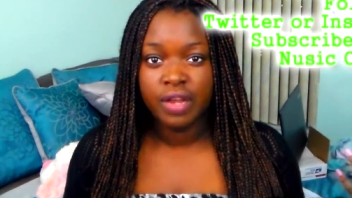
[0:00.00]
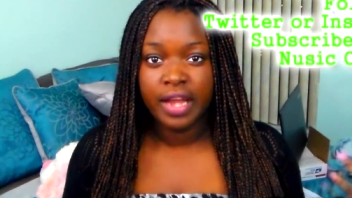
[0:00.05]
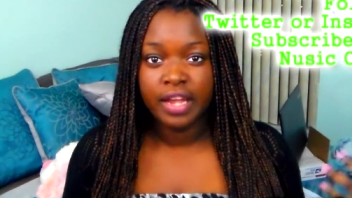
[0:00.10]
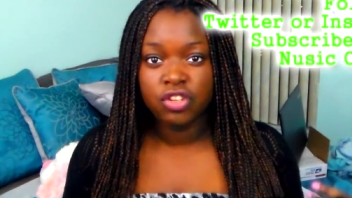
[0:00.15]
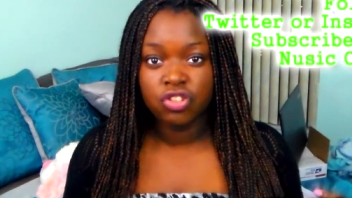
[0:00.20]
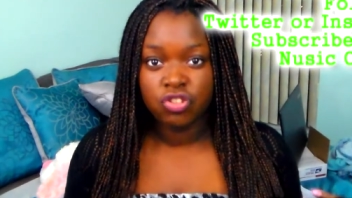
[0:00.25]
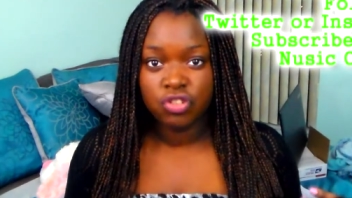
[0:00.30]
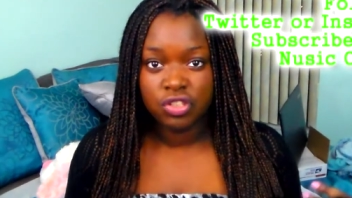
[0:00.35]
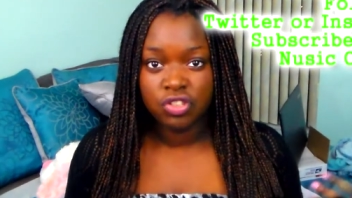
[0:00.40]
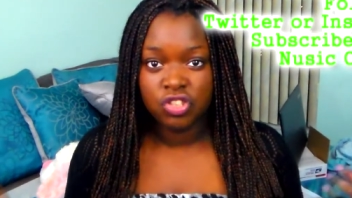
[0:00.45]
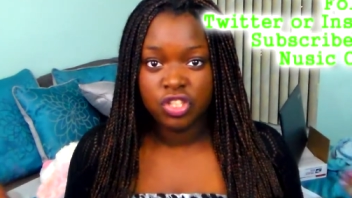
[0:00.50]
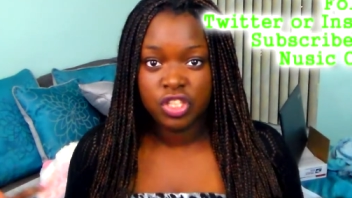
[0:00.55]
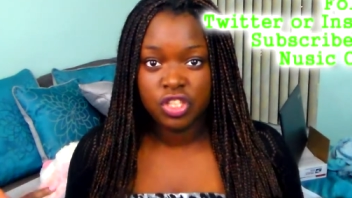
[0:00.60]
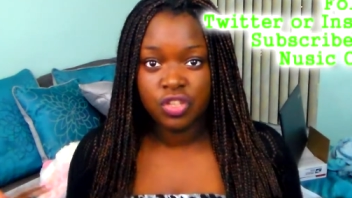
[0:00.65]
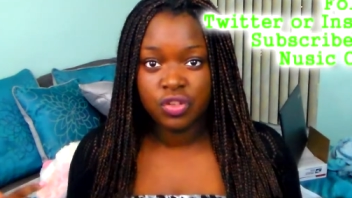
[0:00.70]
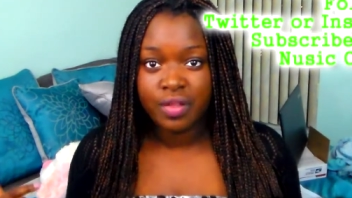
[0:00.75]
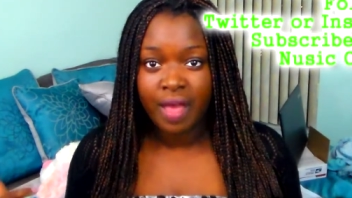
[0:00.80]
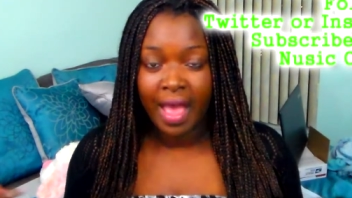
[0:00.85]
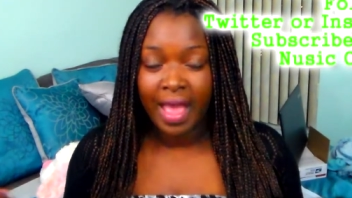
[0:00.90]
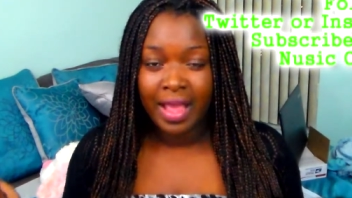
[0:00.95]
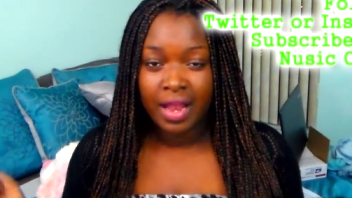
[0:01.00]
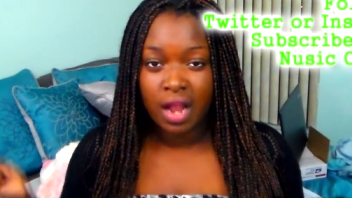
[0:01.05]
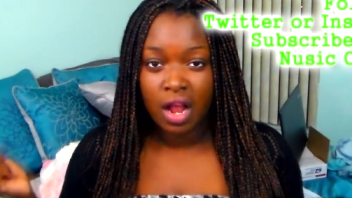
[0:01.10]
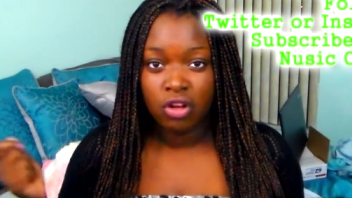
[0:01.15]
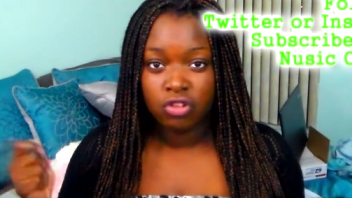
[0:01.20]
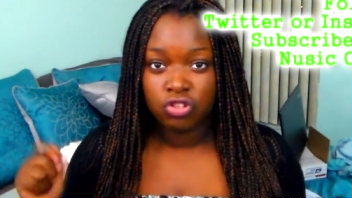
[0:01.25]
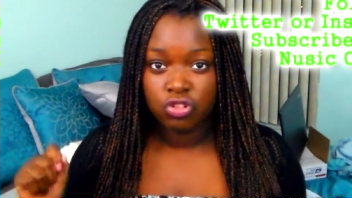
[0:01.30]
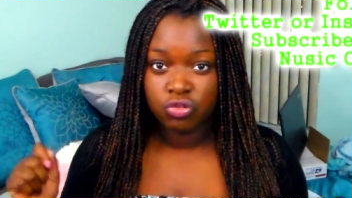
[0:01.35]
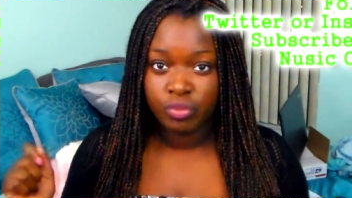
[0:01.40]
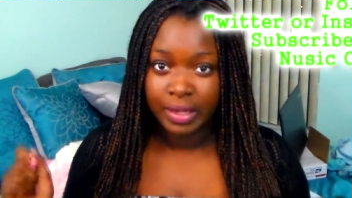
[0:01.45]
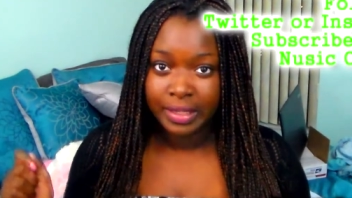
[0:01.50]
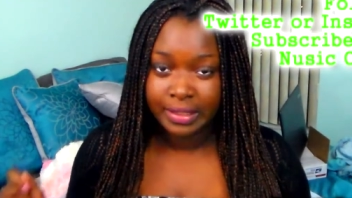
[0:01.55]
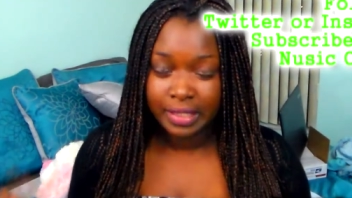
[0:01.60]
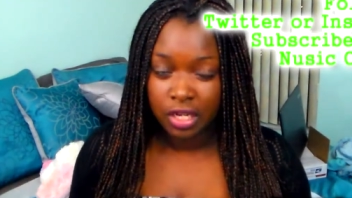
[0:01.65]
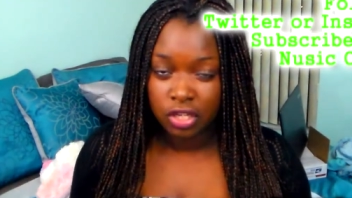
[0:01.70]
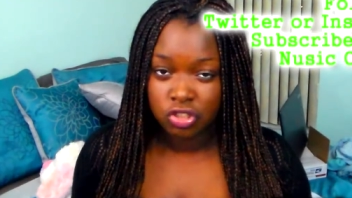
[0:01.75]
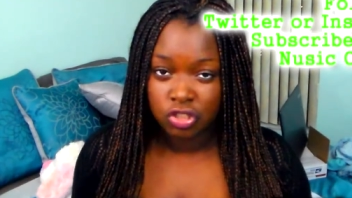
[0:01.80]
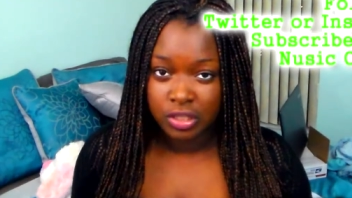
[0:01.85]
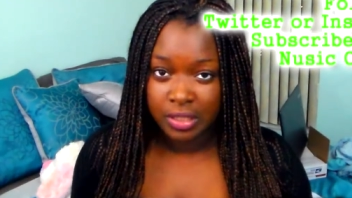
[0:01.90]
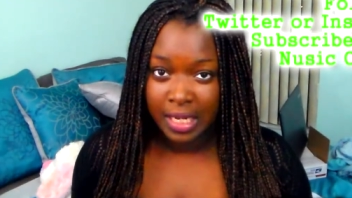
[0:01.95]
entries, you can do that and I'll just write
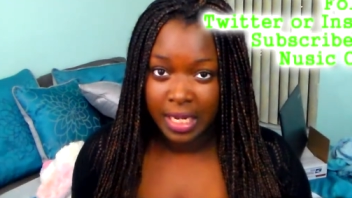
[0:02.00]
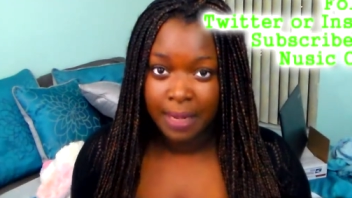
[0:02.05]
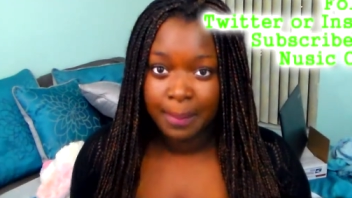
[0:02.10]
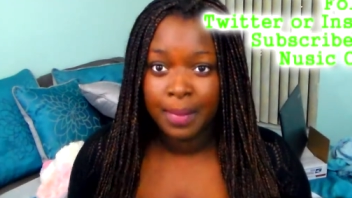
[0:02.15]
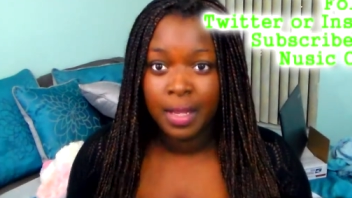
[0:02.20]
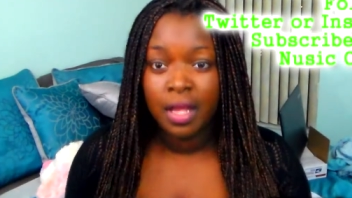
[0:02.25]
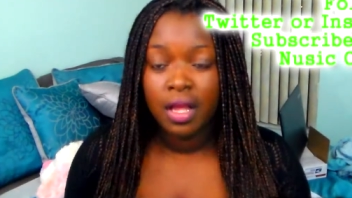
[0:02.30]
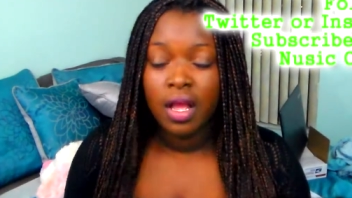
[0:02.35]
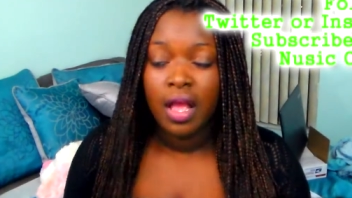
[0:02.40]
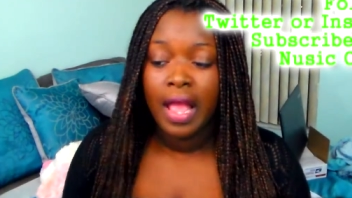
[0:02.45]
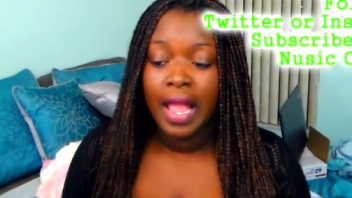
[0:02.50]
down your name.